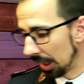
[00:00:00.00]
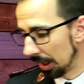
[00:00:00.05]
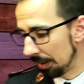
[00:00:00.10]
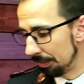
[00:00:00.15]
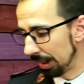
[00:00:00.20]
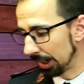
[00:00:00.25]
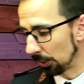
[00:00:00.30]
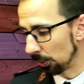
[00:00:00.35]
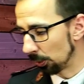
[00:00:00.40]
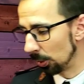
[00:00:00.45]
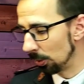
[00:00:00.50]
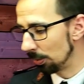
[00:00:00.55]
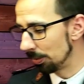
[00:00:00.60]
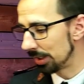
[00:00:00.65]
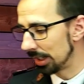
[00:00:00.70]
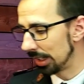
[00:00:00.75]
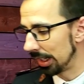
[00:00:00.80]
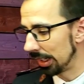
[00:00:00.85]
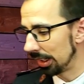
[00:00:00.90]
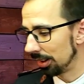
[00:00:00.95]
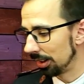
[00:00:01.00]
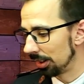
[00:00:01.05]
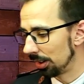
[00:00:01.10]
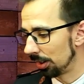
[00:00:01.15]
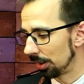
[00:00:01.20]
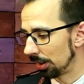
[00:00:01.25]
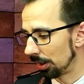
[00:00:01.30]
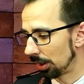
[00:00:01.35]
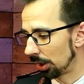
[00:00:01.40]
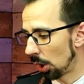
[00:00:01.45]
make rooms in it,
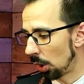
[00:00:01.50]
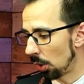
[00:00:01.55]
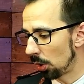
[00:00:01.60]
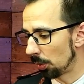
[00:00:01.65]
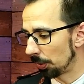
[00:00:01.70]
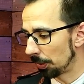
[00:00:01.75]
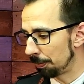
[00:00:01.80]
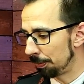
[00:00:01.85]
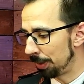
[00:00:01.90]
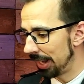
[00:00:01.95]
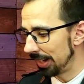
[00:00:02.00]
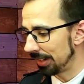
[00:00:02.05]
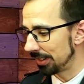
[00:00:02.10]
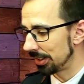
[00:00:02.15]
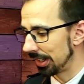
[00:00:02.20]
coat it with pitch